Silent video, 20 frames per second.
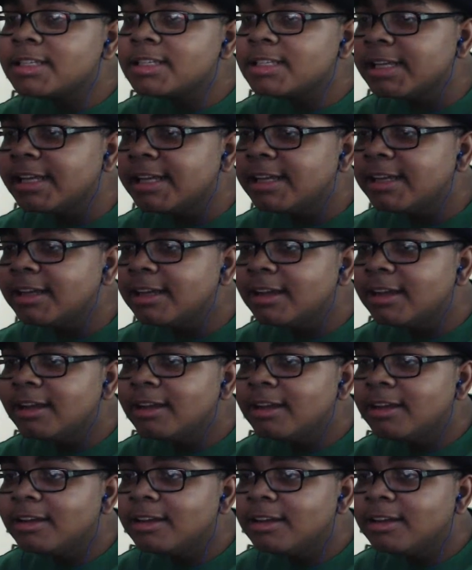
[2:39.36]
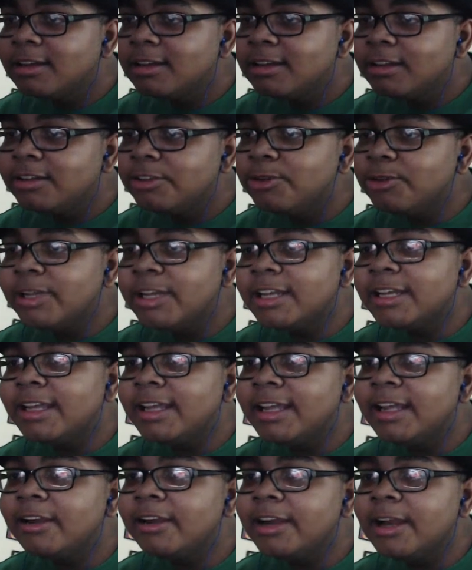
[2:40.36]
See, this film, you can
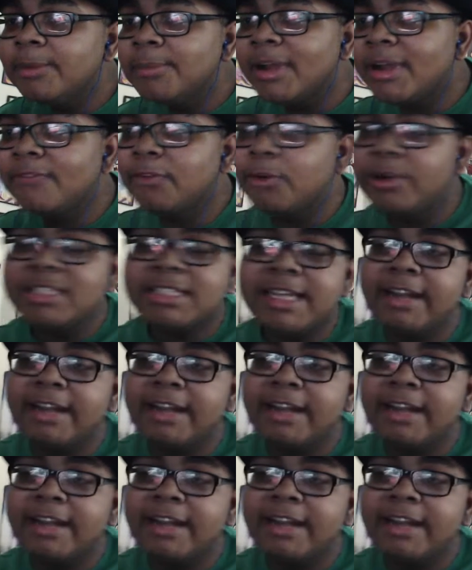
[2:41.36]
hear in my voice,